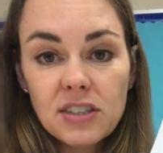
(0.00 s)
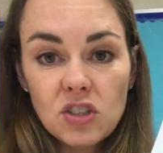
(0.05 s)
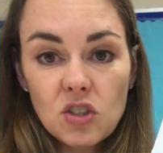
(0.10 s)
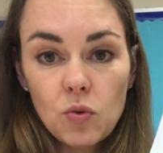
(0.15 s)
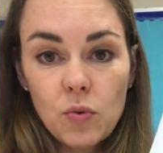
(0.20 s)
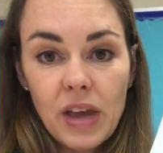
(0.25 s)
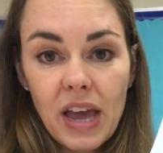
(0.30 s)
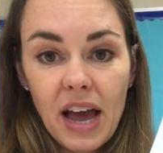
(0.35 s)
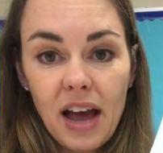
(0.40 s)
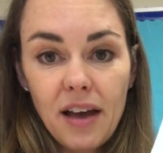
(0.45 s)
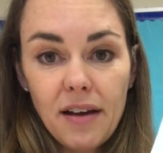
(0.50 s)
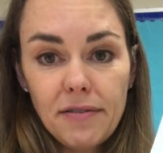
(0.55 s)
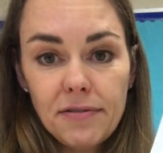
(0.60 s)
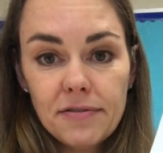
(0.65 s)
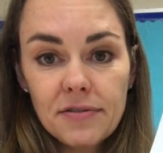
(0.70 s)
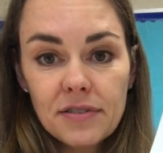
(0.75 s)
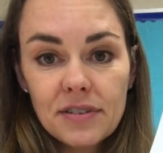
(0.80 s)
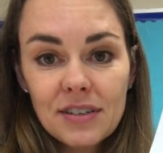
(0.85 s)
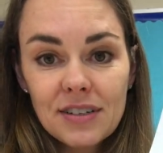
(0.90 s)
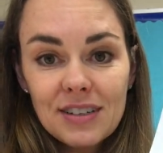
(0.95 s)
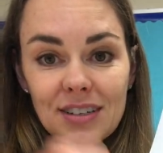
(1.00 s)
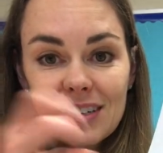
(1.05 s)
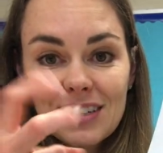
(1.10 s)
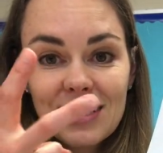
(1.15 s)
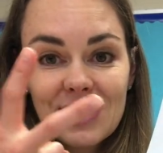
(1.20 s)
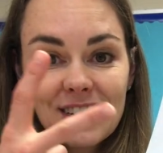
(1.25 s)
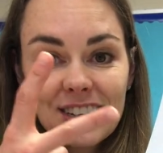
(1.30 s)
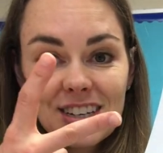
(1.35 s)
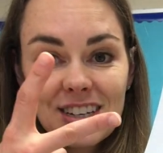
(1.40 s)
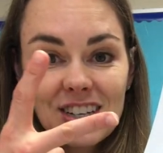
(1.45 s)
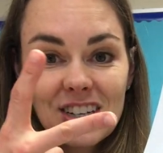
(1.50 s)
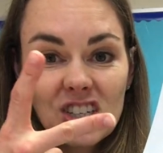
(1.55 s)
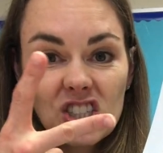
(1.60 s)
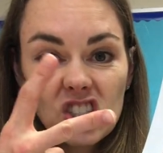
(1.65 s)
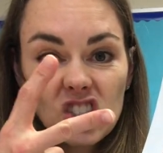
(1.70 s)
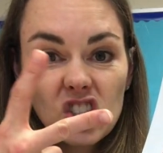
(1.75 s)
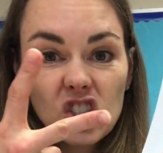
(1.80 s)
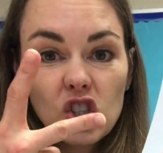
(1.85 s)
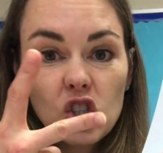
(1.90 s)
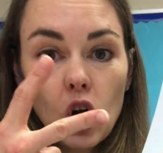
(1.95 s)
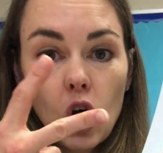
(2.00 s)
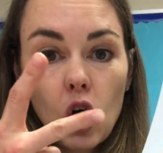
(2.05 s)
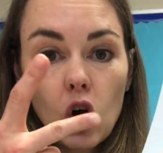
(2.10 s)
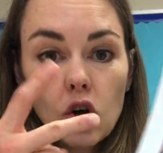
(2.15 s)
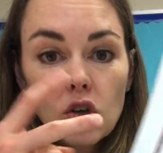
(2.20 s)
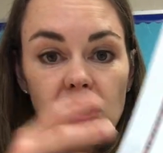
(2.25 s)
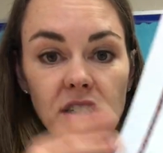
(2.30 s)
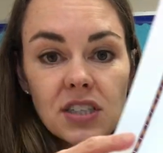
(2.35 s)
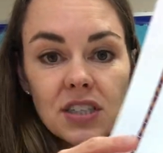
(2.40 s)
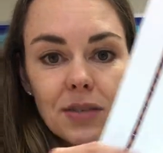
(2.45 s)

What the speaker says: do we have? 2